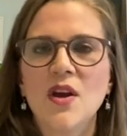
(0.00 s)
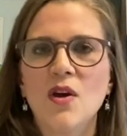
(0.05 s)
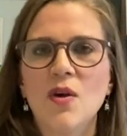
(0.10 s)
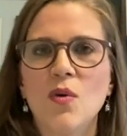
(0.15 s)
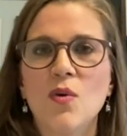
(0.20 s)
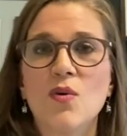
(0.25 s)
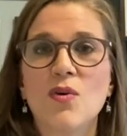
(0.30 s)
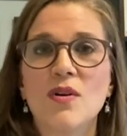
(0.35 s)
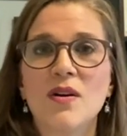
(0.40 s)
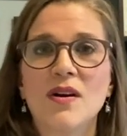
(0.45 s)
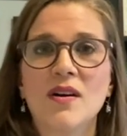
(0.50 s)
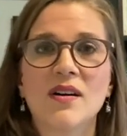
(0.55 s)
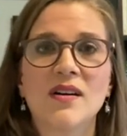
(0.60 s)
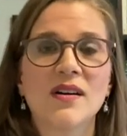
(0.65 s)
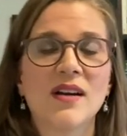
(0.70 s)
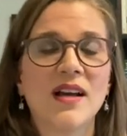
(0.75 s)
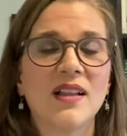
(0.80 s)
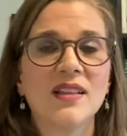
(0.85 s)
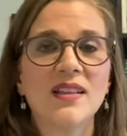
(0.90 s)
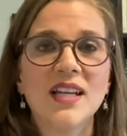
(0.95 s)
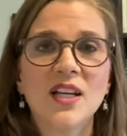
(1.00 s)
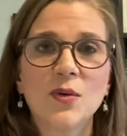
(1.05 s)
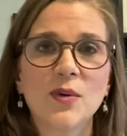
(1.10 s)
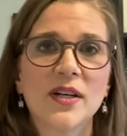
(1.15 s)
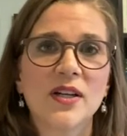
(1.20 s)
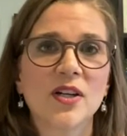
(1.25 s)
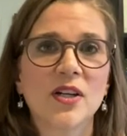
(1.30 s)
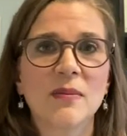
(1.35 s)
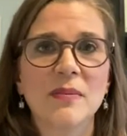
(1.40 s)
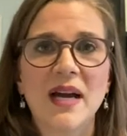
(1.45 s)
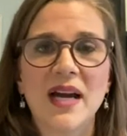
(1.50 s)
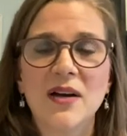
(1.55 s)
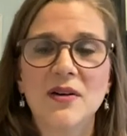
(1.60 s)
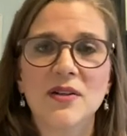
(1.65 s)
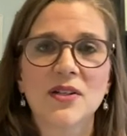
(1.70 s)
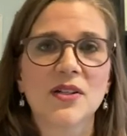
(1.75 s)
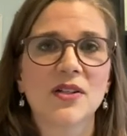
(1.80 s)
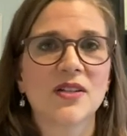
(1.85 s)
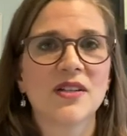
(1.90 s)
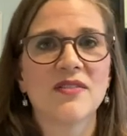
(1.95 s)
or a liquid or a
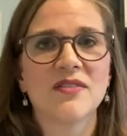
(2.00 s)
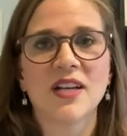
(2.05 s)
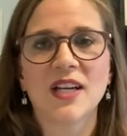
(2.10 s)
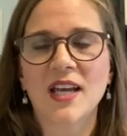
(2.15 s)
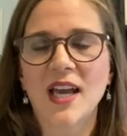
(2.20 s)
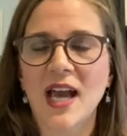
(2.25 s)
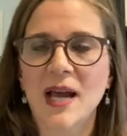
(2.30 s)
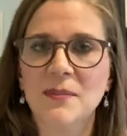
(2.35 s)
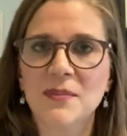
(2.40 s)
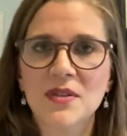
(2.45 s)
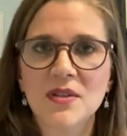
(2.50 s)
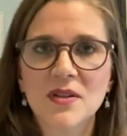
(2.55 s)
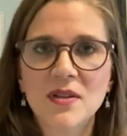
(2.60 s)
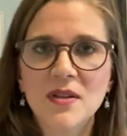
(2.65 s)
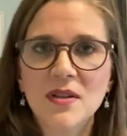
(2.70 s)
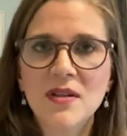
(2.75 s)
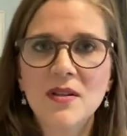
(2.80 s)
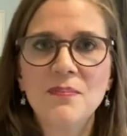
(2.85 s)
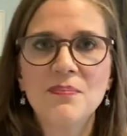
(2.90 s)
powder or even a capsule.